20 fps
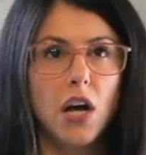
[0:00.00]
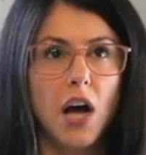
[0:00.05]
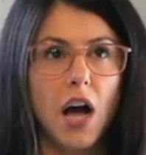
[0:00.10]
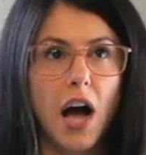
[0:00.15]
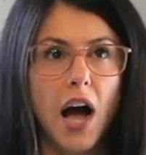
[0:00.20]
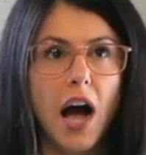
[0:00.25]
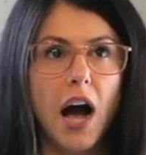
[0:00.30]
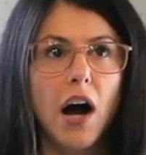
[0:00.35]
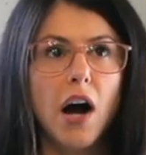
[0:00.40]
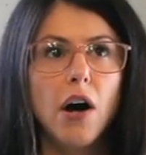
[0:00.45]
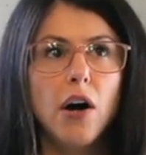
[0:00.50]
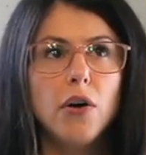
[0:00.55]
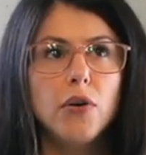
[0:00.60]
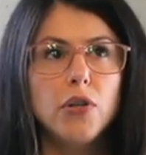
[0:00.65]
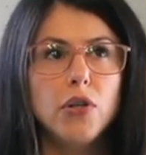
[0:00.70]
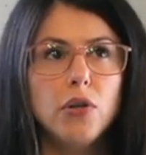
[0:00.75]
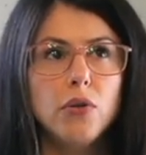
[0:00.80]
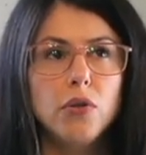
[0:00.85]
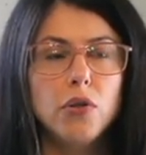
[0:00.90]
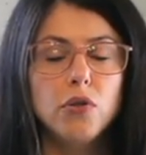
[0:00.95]
how
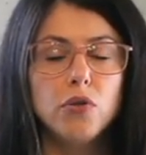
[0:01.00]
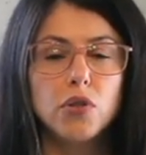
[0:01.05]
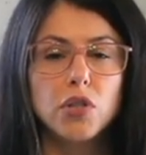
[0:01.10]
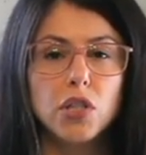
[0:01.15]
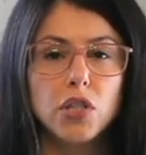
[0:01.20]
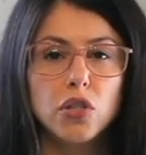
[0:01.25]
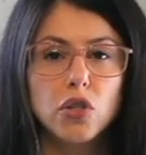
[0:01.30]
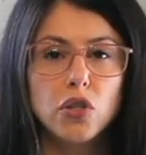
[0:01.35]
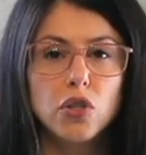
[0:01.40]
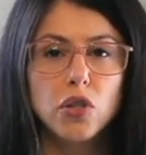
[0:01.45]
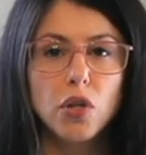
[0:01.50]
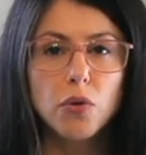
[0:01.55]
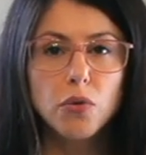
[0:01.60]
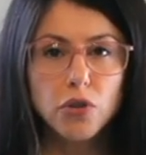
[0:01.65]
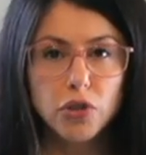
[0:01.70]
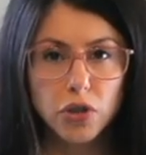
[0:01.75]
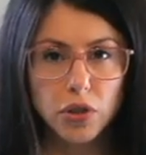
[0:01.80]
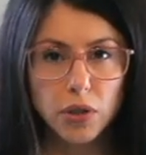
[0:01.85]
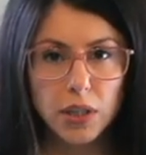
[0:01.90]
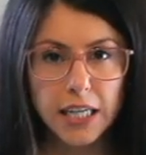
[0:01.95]
you use it
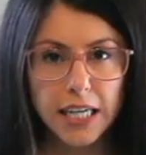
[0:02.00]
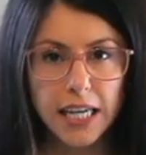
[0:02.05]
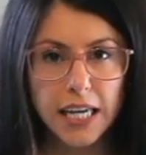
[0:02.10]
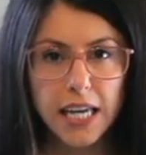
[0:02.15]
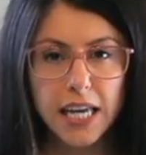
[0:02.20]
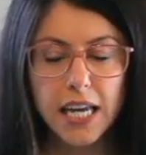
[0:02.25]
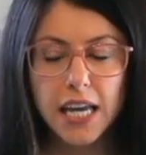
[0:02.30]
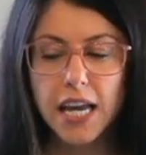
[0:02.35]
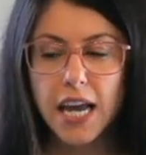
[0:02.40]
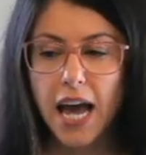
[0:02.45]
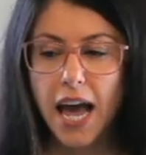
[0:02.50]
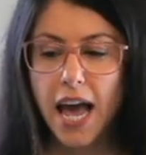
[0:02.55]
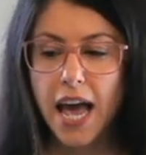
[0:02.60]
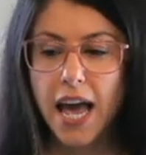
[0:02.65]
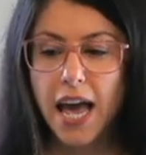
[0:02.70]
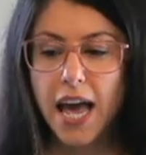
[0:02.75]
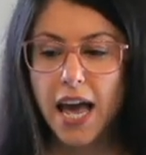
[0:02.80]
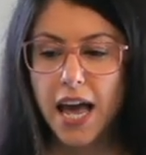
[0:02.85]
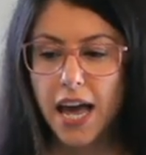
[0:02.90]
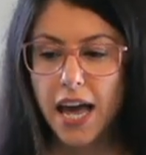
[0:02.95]
socially
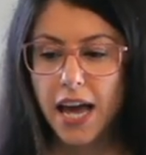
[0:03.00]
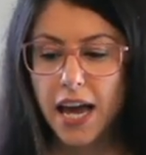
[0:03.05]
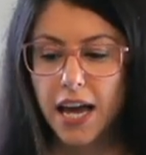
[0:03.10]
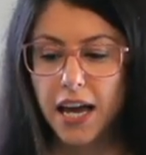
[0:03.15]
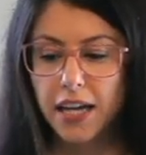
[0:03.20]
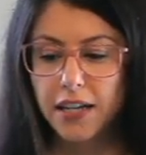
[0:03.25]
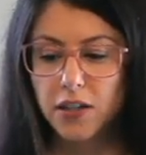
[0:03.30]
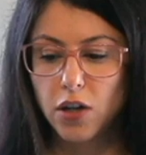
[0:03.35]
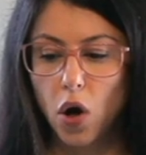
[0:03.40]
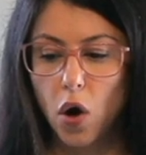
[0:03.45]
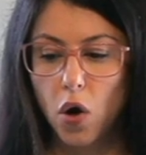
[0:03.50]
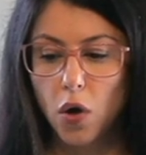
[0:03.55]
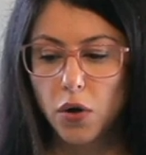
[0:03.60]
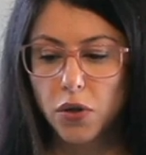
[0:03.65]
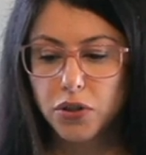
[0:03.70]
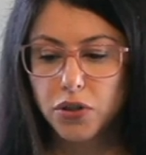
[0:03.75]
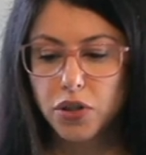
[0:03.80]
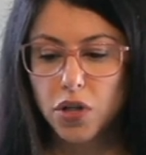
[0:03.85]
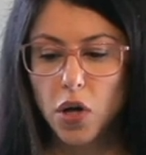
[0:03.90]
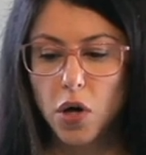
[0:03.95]
and
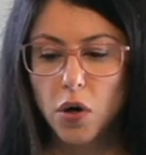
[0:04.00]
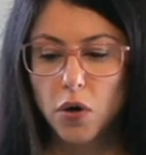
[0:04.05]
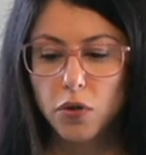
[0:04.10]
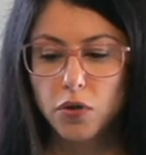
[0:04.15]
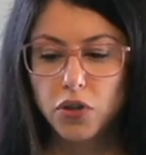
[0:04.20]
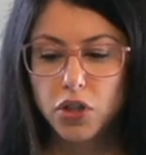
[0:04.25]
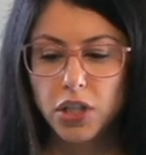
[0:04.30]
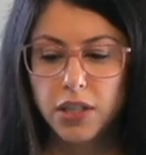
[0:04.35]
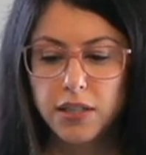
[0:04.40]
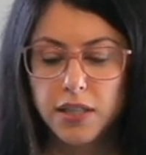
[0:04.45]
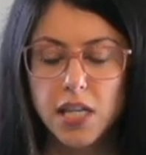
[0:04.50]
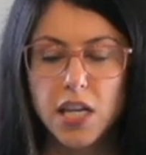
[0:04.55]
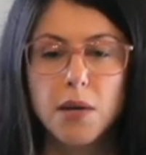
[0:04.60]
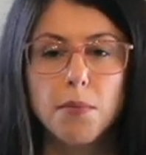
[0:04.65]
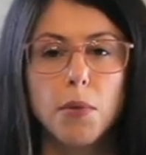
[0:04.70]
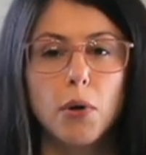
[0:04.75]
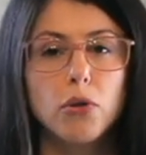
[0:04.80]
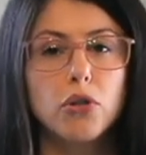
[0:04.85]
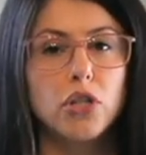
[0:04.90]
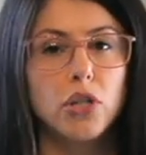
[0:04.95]
also just the
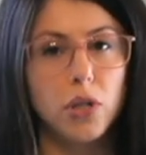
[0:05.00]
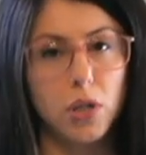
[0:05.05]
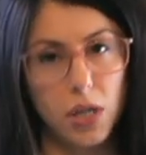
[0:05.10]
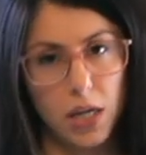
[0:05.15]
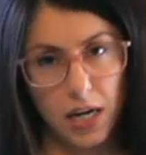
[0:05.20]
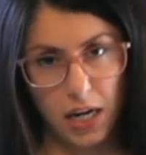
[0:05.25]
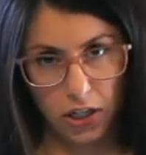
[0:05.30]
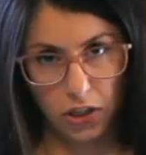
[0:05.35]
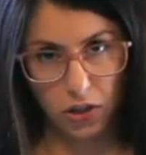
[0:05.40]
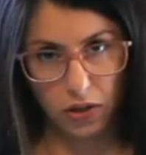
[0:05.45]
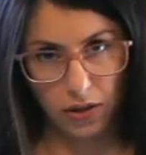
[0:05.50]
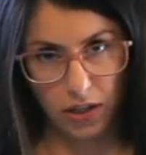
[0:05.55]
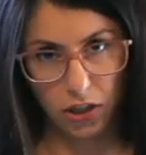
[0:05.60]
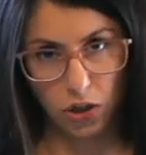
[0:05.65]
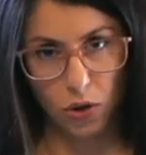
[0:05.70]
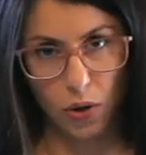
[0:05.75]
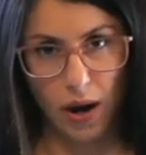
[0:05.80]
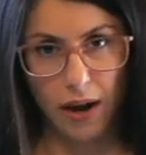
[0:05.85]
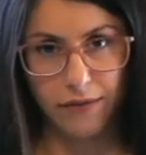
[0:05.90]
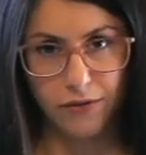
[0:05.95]
emotional connection
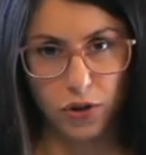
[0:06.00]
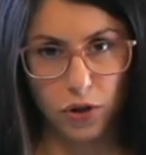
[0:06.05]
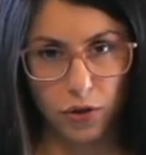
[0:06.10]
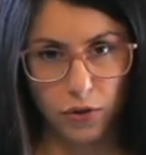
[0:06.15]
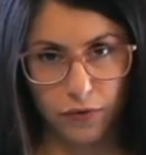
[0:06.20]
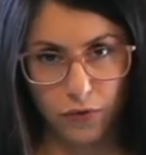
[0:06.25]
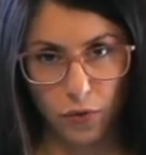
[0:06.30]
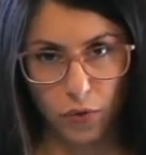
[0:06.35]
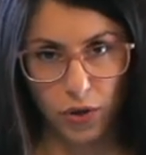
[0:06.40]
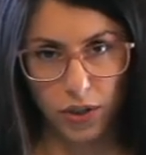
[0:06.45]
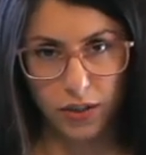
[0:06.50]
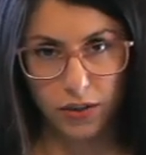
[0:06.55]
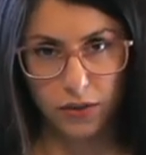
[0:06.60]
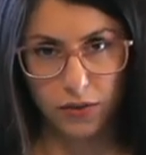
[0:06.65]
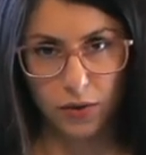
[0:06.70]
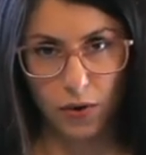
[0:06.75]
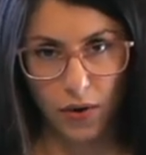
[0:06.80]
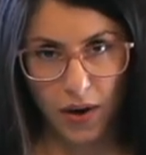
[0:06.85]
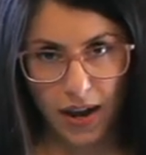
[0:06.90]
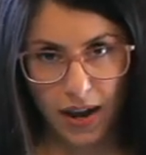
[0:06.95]
that you have to your
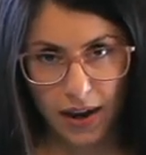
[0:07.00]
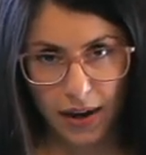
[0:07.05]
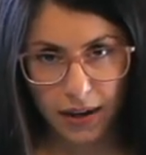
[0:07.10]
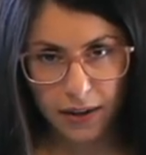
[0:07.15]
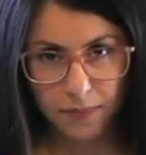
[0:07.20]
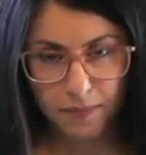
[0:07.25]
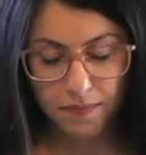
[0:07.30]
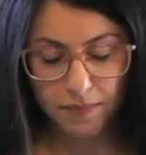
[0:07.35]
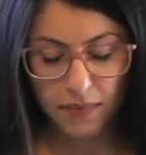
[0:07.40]
voice, okay?